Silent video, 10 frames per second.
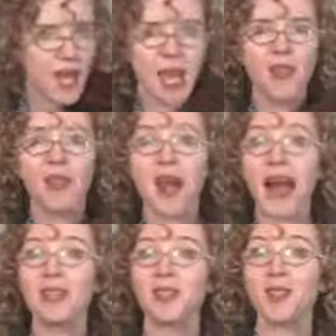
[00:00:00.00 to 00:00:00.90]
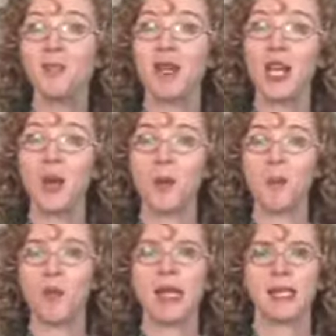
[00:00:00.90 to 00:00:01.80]
And that's going to be your
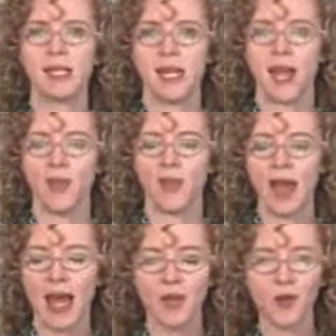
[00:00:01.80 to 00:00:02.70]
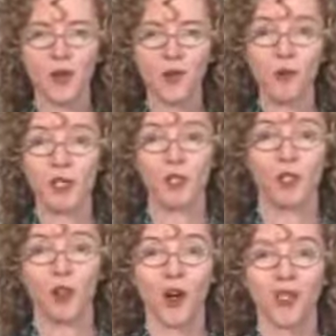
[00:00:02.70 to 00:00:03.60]
bass sound. That's where we
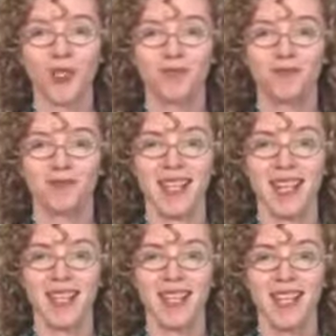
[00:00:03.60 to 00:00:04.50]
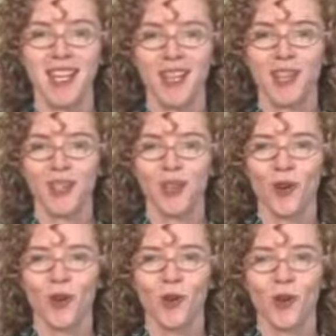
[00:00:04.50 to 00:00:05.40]
start, okay?
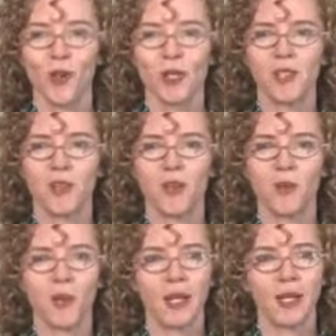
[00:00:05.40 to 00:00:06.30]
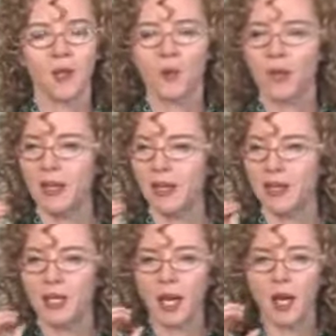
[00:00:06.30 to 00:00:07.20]
So we start with
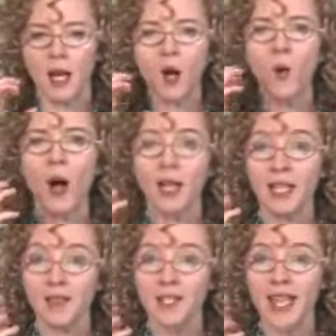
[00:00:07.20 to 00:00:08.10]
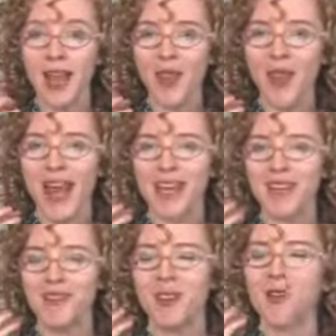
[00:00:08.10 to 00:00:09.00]
a quality of sound that
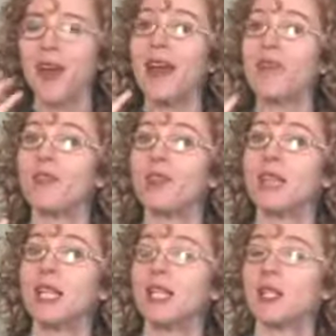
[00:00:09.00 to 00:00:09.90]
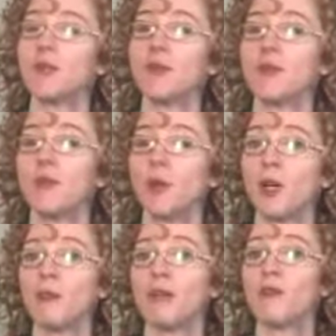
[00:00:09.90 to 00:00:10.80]
if you were ever to
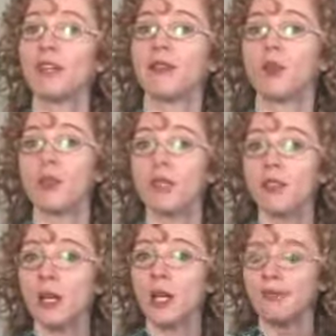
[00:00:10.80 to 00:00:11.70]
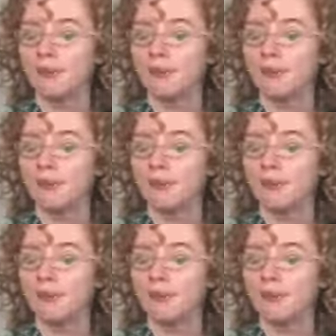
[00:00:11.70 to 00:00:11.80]
perform in front of an orchestra,